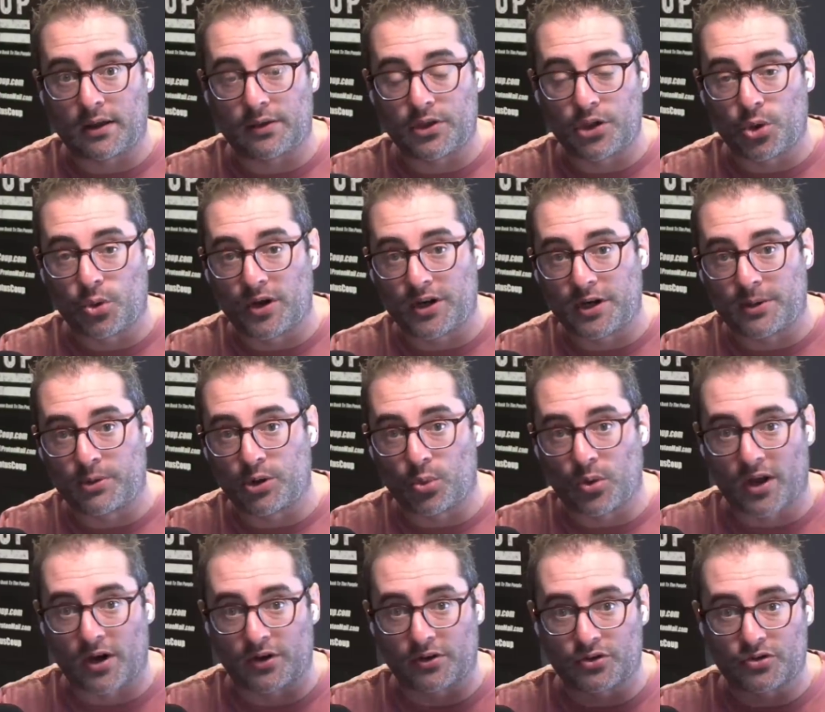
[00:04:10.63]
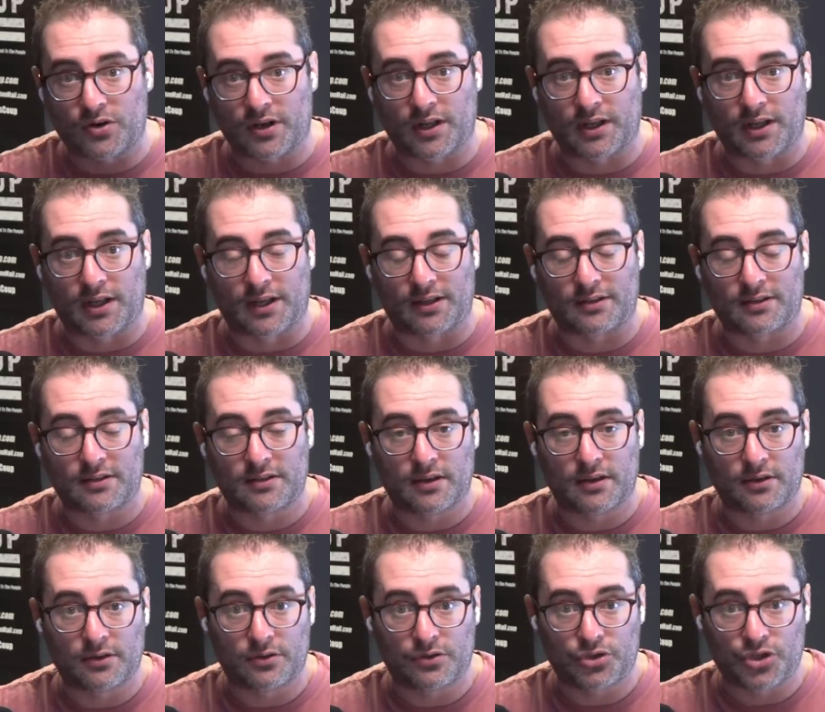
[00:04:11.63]
the UAW went on strike against
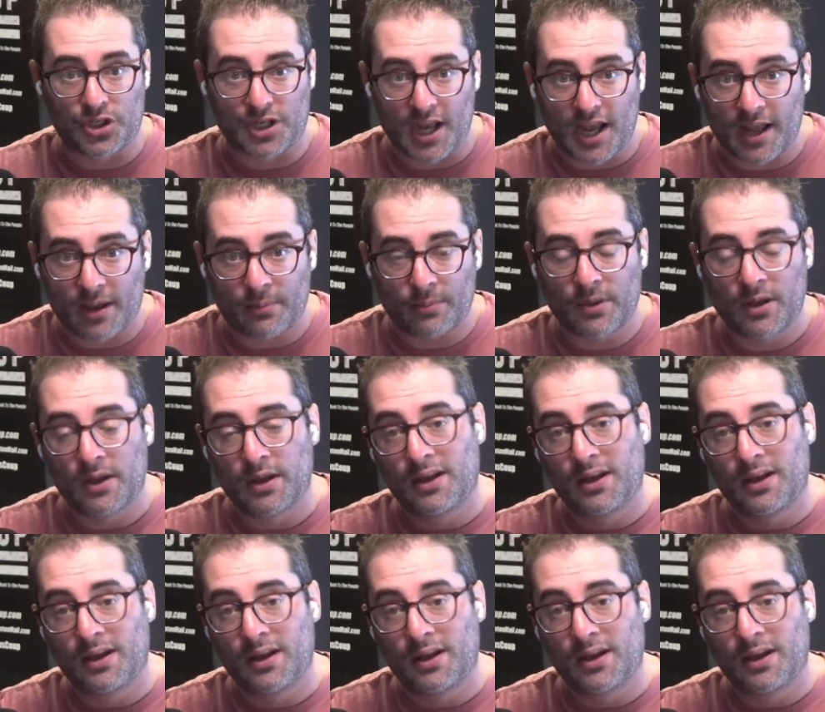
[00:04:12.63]
GM.